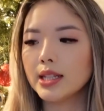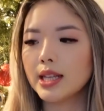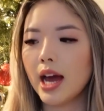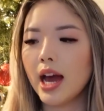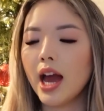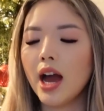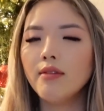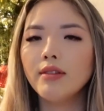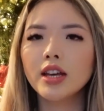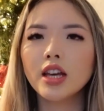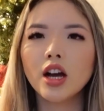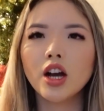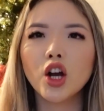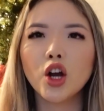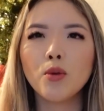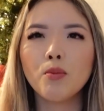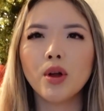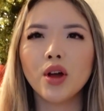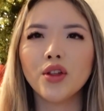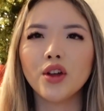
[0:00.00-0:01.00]
I have a
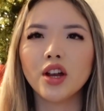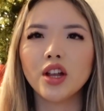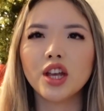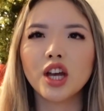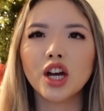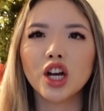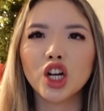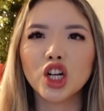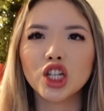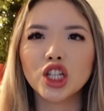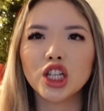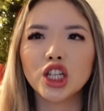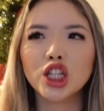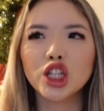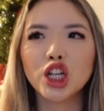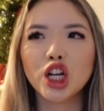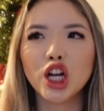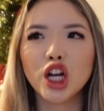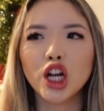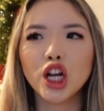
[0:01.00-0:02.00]
younger brother and younger
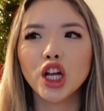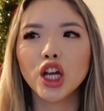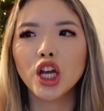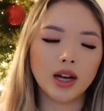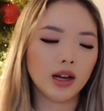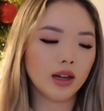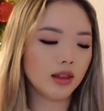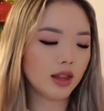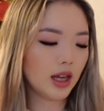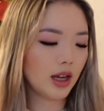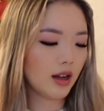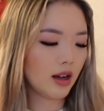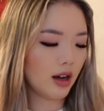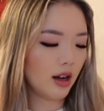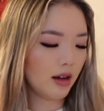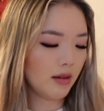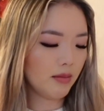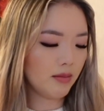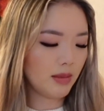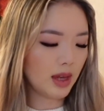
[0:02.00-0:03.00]
sister. They
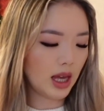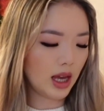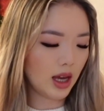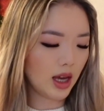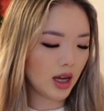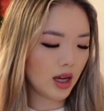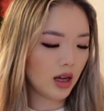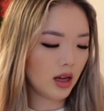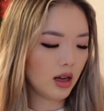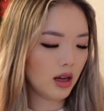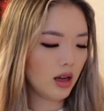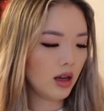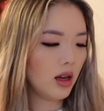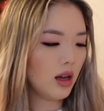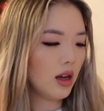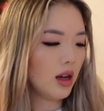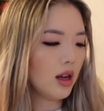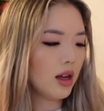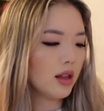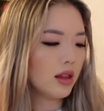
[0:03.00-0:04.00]
got me
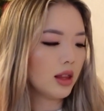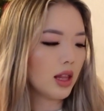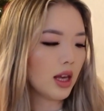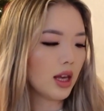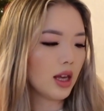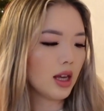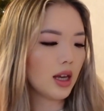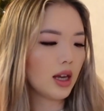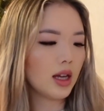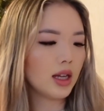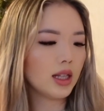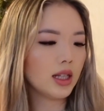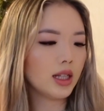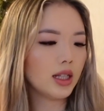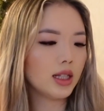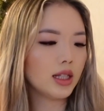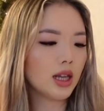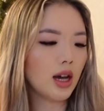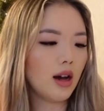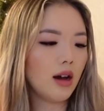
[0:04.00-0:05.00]

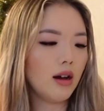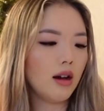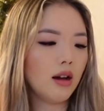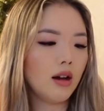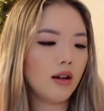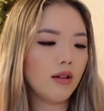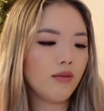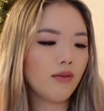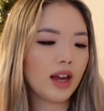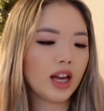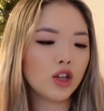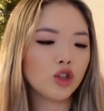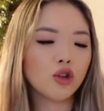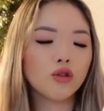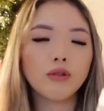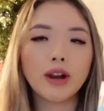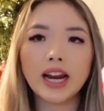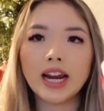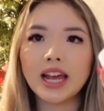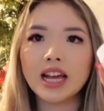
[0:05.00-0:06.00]
these facial
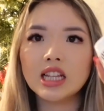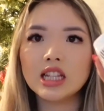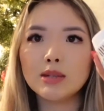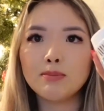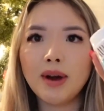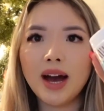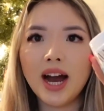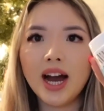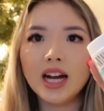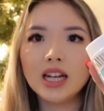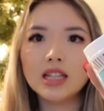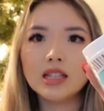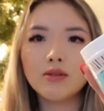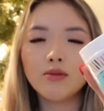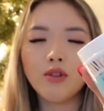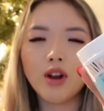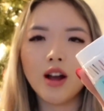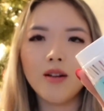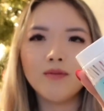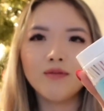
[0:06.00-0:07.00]
radiance pads
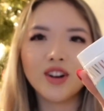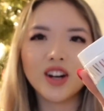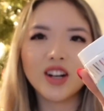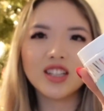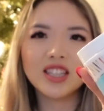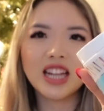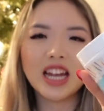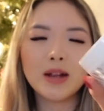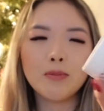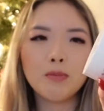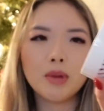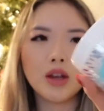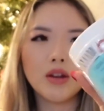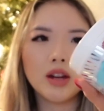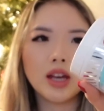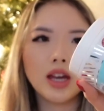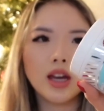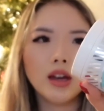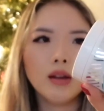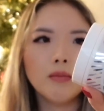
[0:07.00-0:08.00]
from First Aid
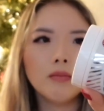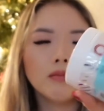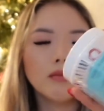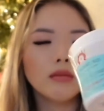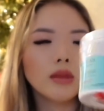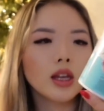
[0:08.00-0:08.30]
Beauty.